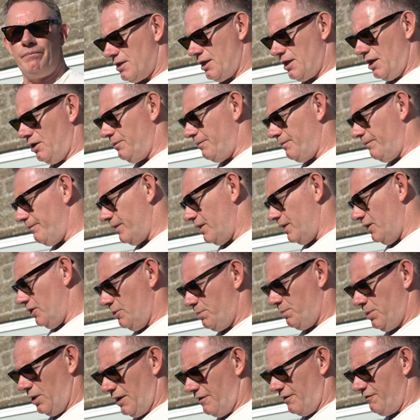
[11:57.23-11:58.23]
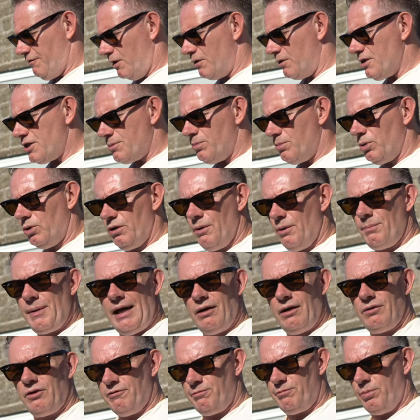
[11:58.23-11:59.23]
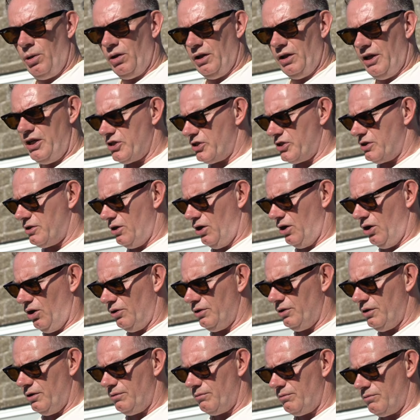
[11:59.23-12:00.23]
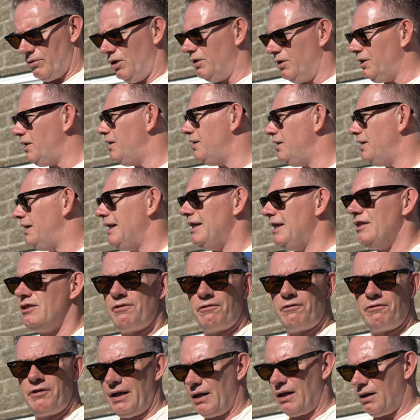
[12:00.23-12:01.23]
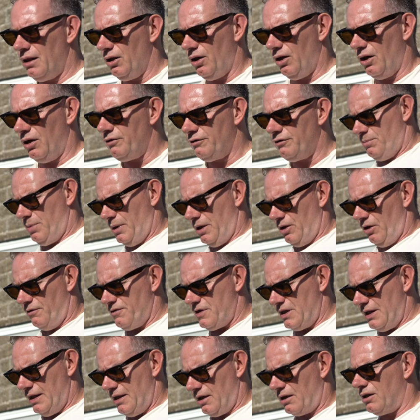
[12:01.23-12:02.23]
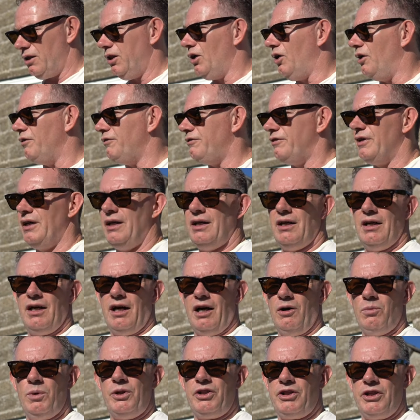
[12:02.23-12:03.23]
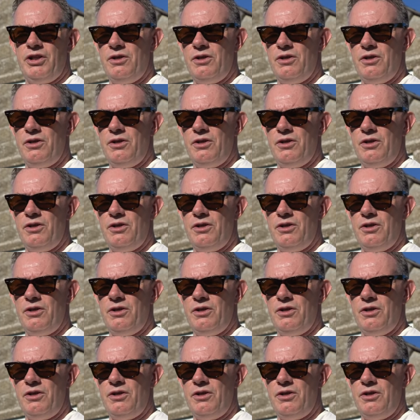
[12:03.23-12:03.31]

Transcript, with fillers: So you put a very small amount of polish on a, on a lint-free cloth, but obviously the cloth I wouldn't